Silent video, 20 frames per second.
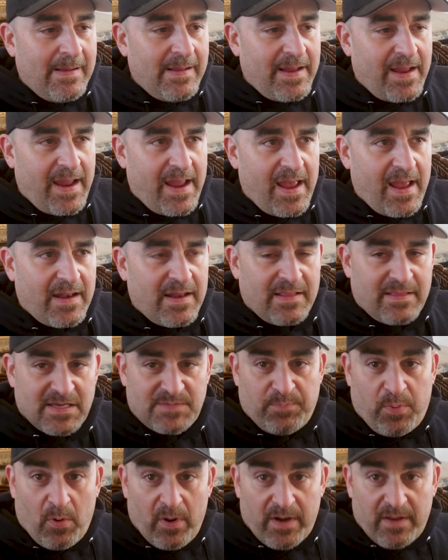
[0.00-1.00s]
And at
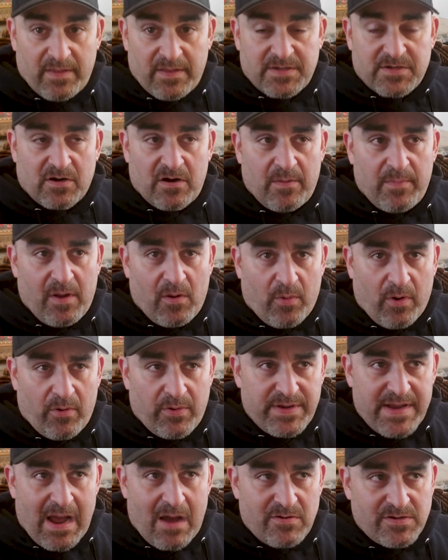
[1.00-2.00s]
this point in the tournament, we
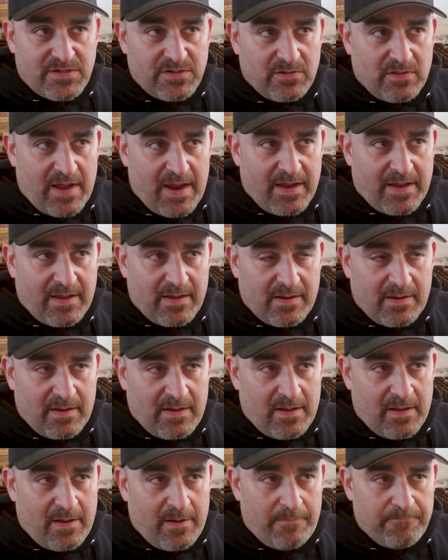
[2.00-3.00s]
were down to like,
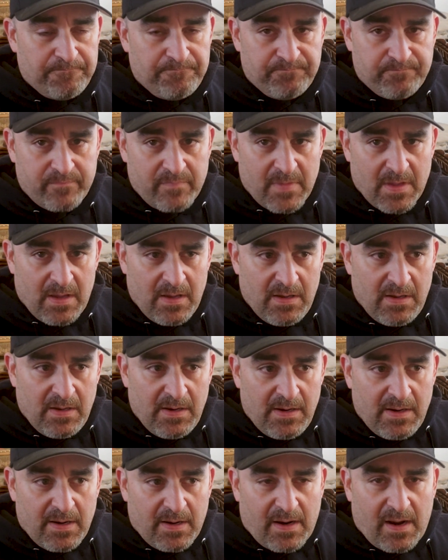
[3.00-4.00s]

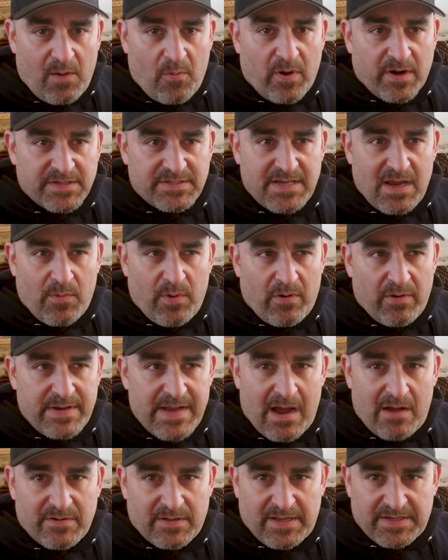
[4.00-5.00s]
I want to say we were
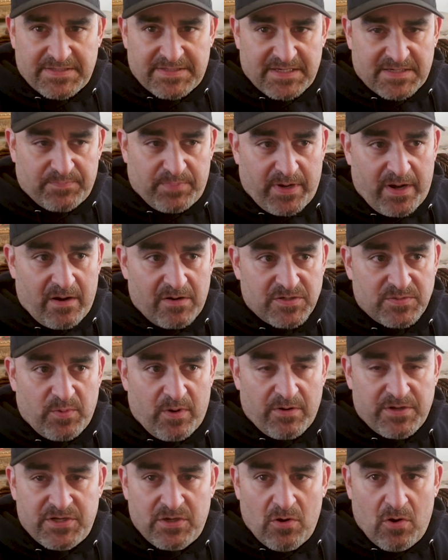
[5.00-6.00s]
down to like 6 players.
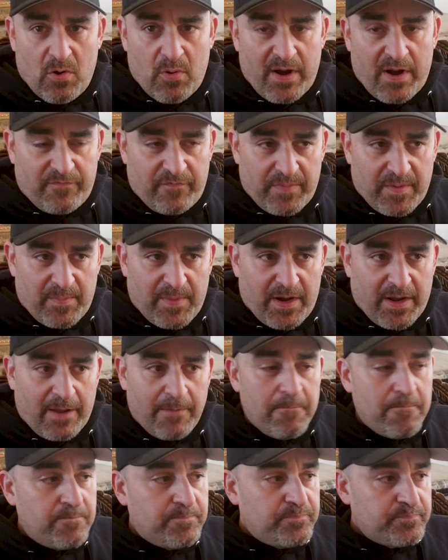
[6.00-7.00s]
We were 2 away from the
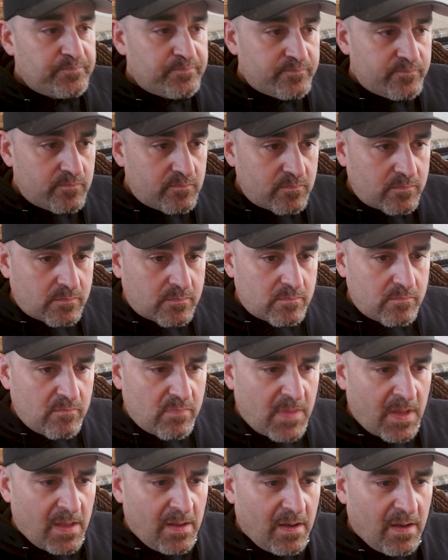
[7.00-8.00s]
money.
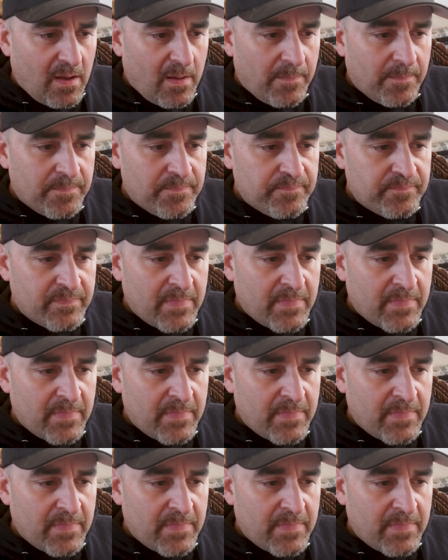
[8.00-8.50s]
And